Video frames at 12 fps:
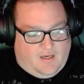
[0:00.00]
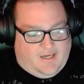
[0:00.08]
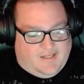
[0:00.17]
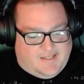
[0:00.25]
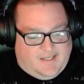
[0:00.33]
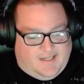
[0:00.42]

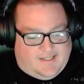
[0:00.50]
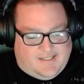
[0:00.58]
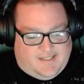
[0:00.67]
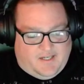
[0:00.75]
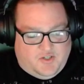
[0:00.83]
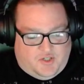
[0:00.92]
it's an
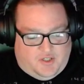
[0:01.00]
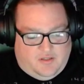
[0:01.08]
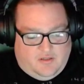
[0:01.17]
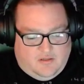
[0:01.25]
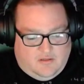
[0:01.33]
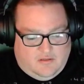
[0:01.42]
extension
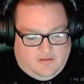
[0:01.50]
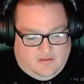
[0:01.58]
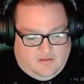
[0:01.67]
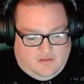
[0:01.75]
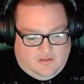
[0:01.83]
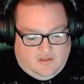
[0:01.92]

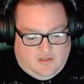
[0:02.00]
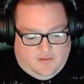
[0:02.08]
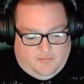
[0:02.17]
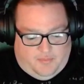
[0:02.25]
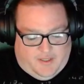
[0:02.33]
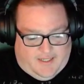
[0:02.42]

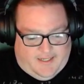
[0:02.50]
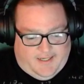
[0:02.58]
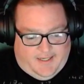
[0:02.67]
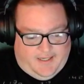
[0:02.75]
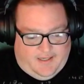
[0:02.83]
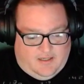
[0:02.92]

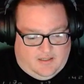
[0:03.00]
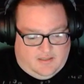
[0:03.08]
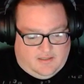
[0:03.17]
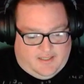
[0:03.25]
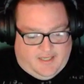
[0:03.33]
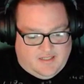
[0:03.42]
by
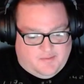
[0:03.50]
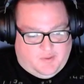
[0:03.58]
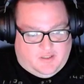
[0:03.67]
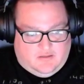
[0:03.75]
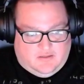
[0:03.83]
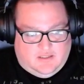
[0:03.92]
Kent
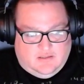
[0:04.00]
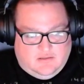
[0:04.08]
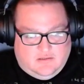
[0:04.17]
McCullough.